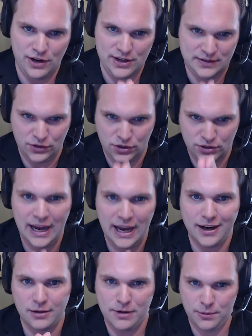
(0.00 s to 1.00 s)
difficult
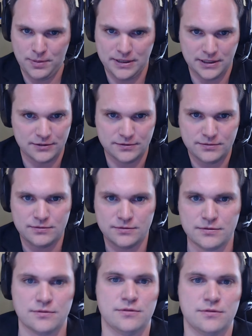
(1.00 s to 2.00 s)
hire, in my opinion.
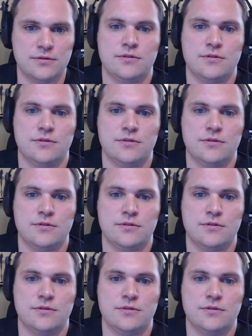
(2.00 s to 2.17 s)
Yes.